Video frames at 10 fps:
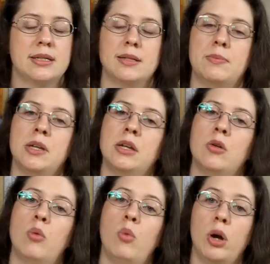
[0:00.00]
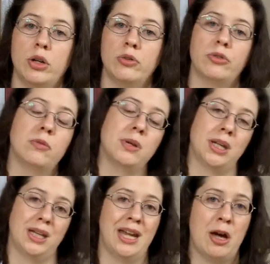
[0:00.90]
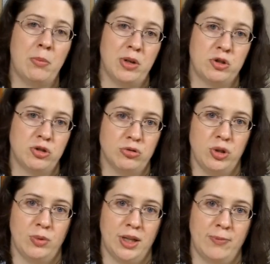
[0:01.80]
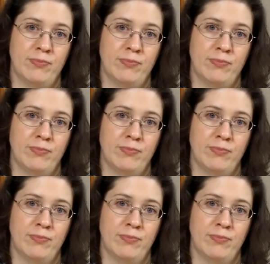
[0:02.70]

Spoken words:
depending on what you're fermenting and how much you're doing.